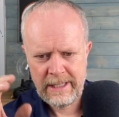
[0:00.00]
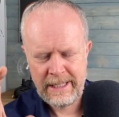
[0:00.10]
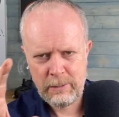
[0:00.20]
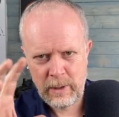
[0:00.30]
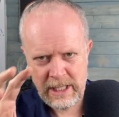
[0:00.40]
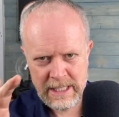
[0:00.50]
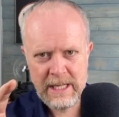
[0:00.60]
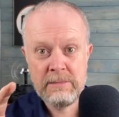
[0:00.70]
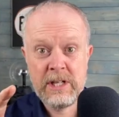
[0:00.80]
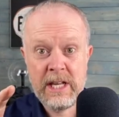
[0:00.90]
When it
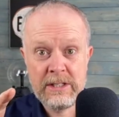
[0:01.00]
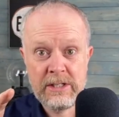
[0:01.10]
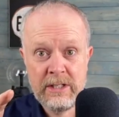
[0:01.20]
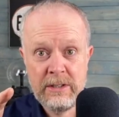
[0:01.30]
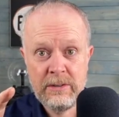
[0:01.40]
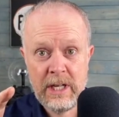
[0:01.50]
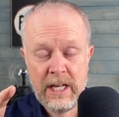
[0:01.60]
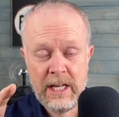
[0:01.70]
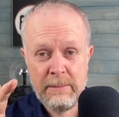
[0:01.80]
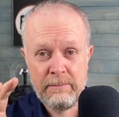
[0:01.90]
came down
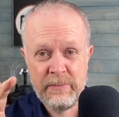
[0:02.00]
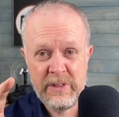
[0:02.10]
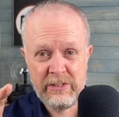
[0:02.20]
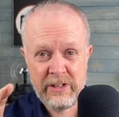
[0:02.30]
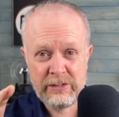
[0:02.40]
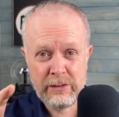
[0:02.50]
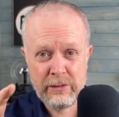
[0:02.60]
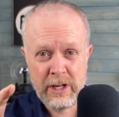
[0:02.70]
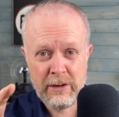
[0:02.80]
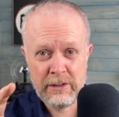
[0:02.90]
to disaster
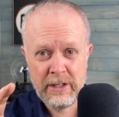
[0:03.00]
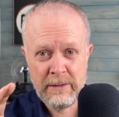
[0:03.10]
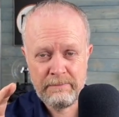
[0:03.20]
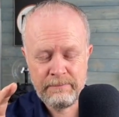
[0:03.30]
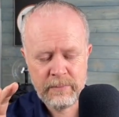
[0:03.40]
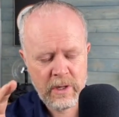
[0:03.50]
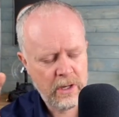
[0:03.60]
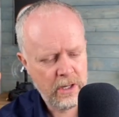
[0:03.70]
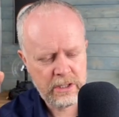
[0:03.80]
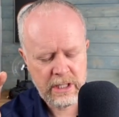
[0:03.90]
recovery,
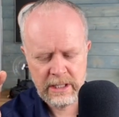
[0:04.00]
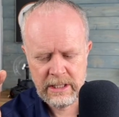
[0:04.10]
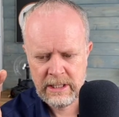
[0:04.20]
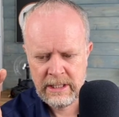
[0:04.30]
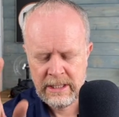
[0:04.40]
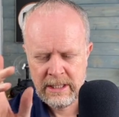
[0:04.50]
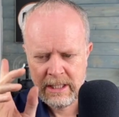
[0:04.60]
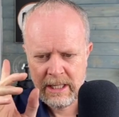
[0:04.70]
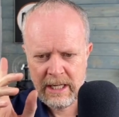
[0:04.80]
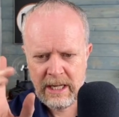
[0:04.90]
okay,
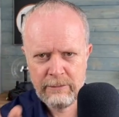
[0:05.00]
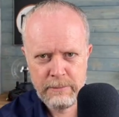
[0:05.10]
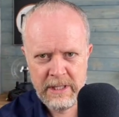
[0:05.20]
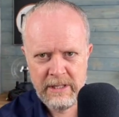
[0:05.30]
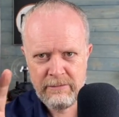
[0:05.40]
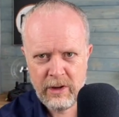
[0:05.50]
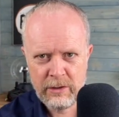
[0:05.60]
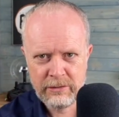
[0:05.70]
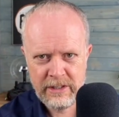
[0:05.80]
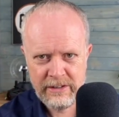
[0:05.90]
I've been
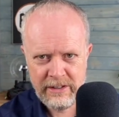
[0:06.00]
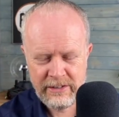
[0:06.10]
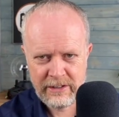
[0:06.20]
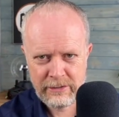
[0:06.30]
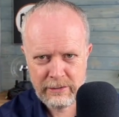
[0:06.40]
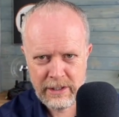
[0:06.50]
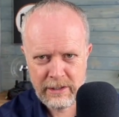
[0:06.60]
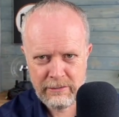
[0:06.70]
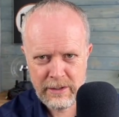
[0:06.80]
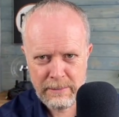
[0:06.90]
involved in disaster
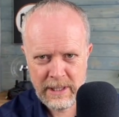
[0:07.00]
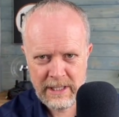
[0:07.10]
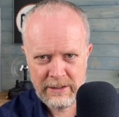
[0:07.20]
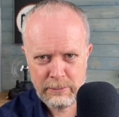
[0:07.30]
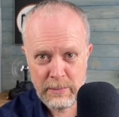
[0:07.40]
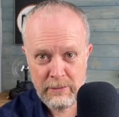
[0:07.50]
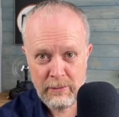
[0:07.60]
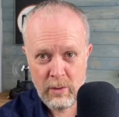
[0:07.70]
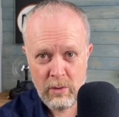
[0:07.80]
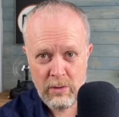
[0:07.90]
recovery plans
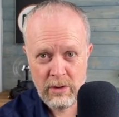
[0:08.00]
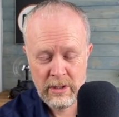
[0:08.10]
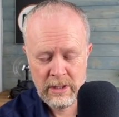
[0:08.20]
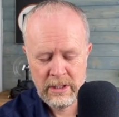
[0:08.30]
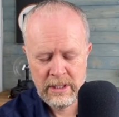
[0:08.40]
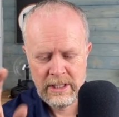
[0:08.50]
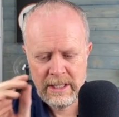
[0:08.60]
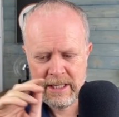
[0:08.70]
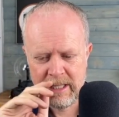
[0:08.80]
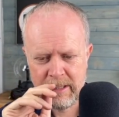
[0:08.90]
before.
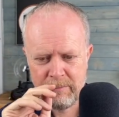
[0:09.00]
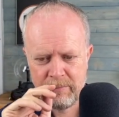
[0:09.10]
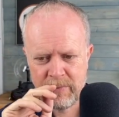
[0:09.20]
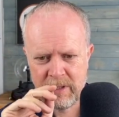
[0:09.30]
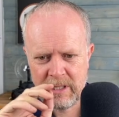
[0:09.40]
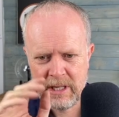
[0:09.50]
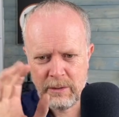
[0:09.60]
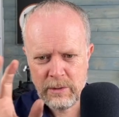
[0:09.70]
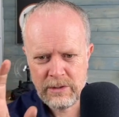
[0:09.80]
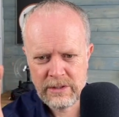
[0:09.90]
I
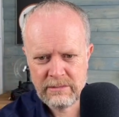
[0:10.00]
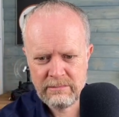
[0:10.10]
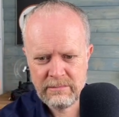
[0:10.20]
was